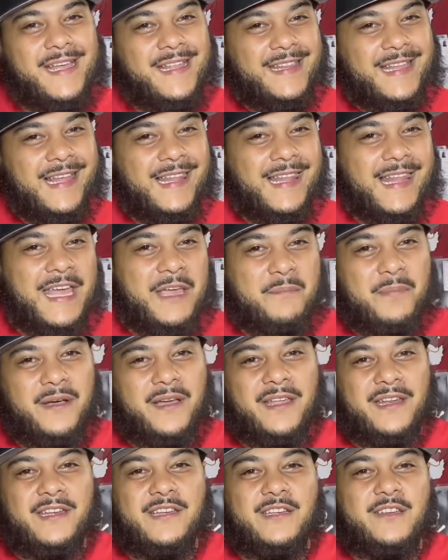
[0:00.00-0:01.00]
that like
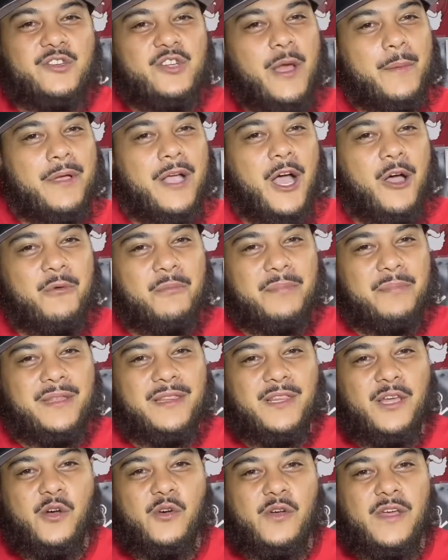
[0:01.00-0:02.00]
button, drop a comment
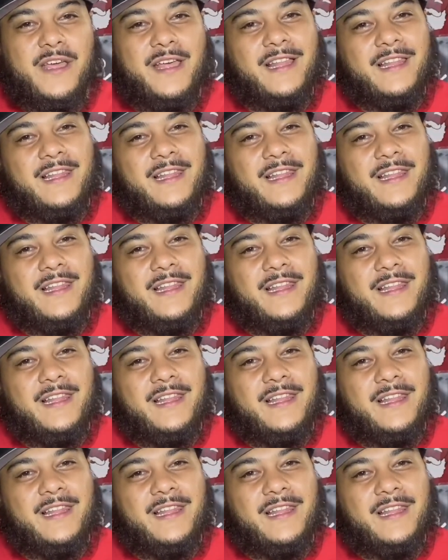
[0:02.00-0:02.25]
below.